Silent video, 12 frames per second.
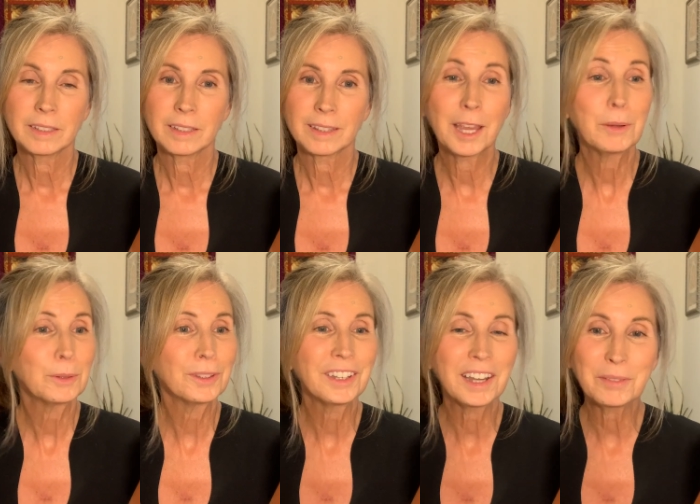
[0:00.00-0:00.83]
They will
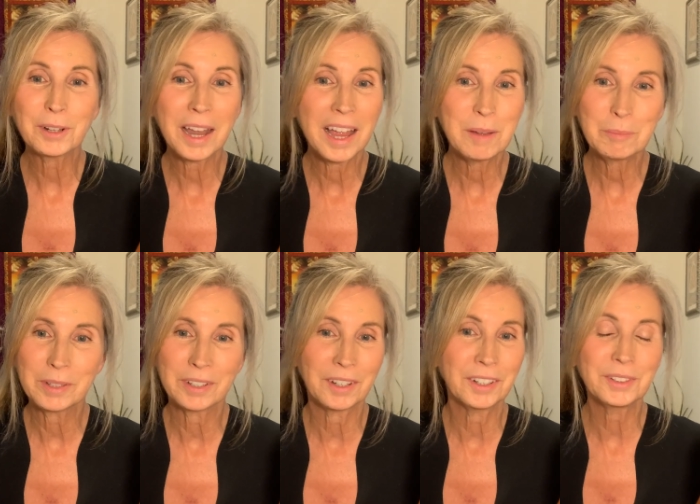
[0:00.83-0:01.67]
never happen
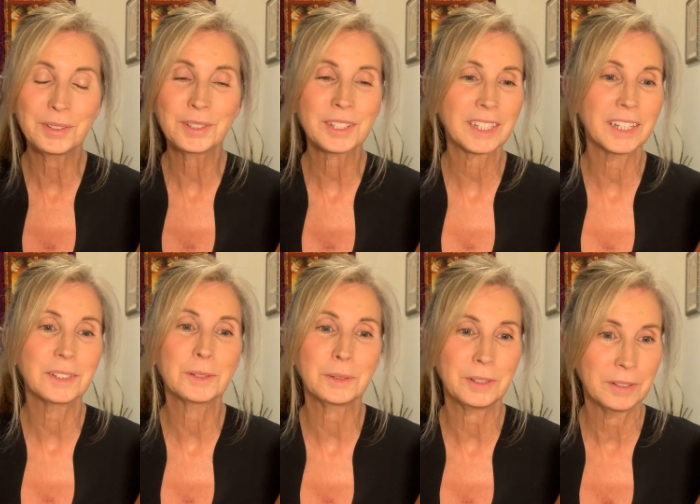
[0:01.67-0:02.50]
on your
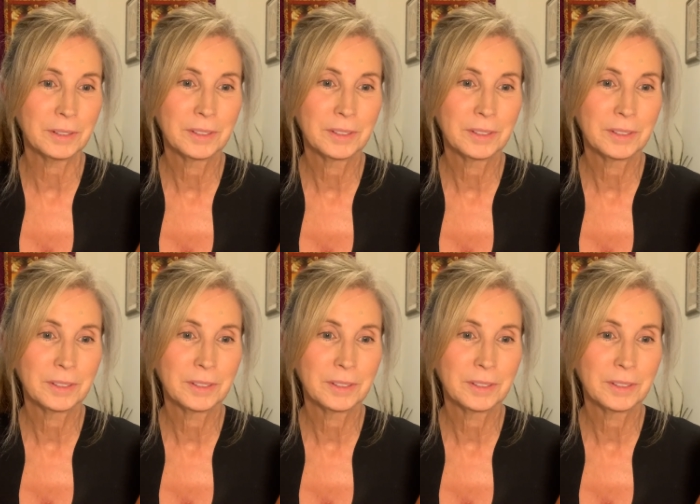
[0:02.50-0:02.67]
schedule.